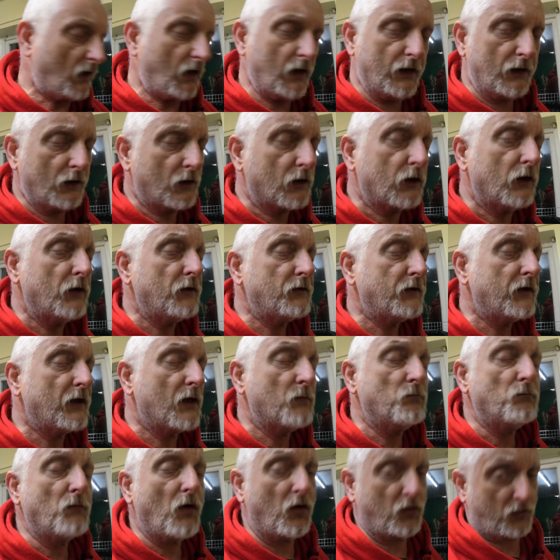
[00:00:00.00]

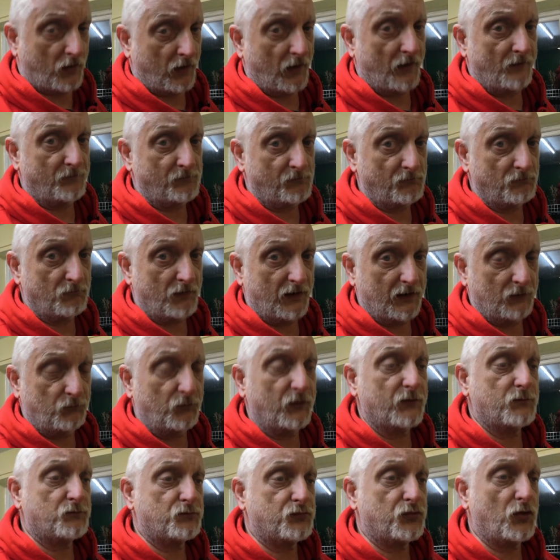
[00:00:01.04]
including mocha made
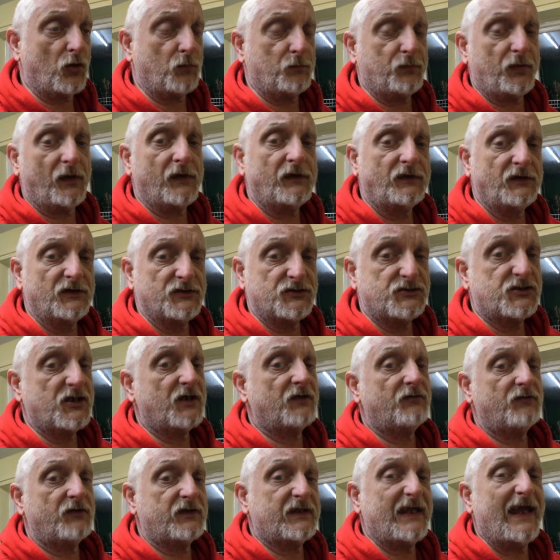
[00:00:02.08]
with proper
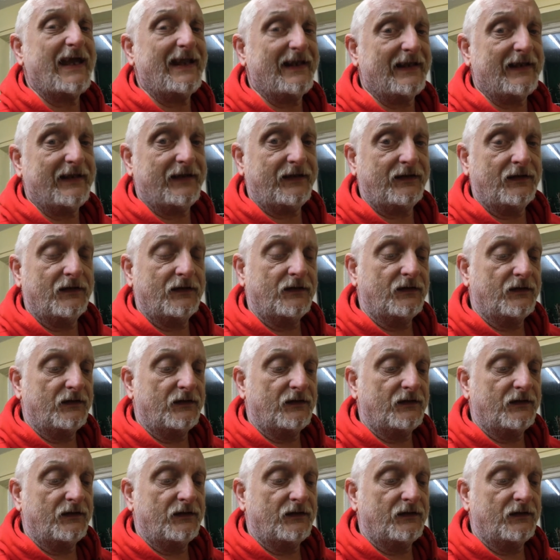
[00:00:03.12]
Ghirardelli